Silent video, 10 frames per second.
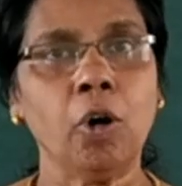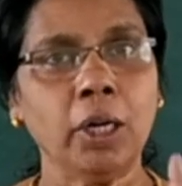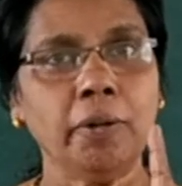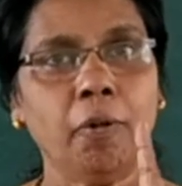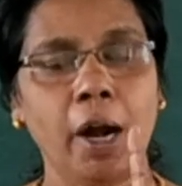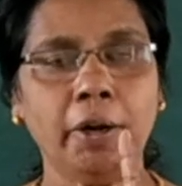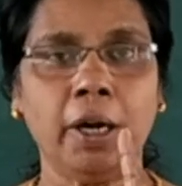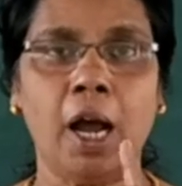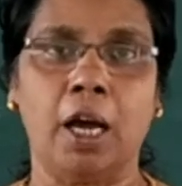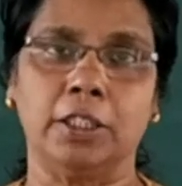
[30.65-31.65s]
Only one
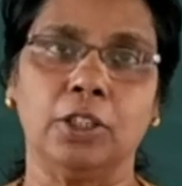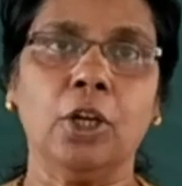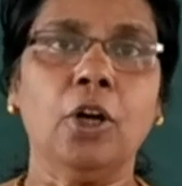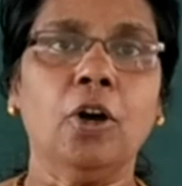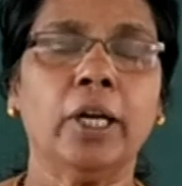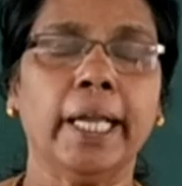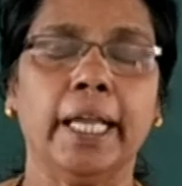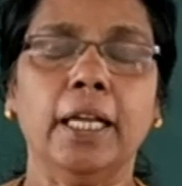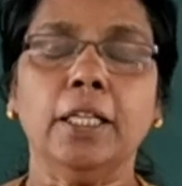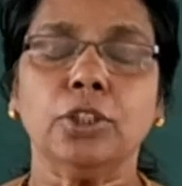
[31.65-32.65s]
heart. Okay.